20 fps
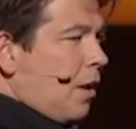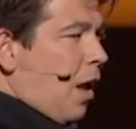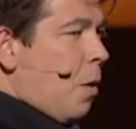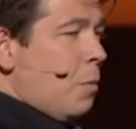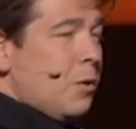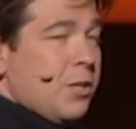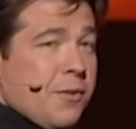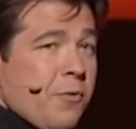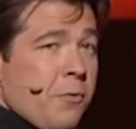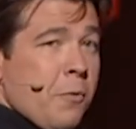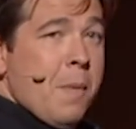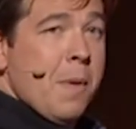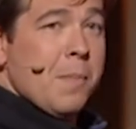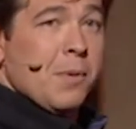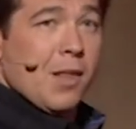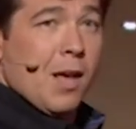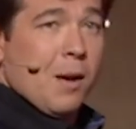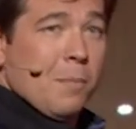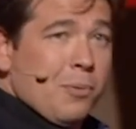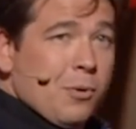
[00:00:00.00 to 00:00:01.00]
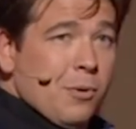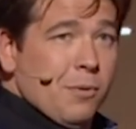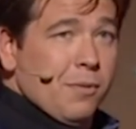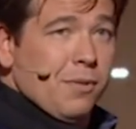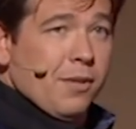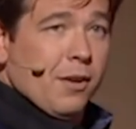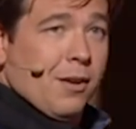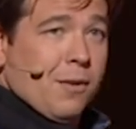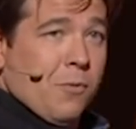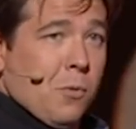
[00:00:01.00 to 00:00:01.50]
I wouldn't have remembered that prune
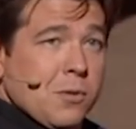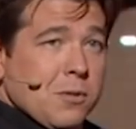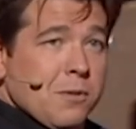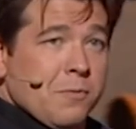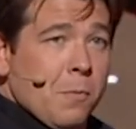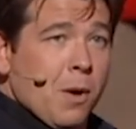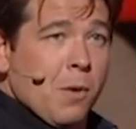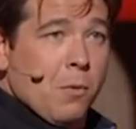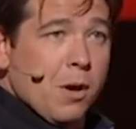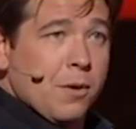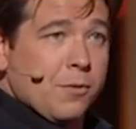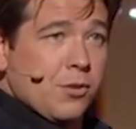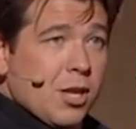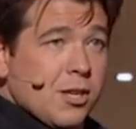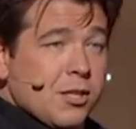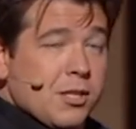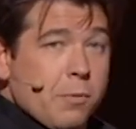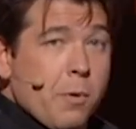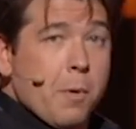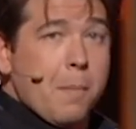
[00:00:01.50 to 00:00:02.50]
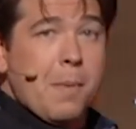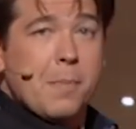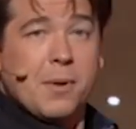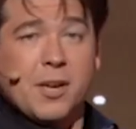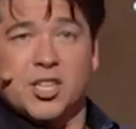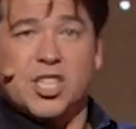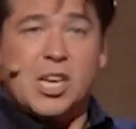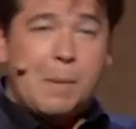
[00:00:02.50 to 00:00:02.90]
thing if it wasn't for my wife. She actually remembered it.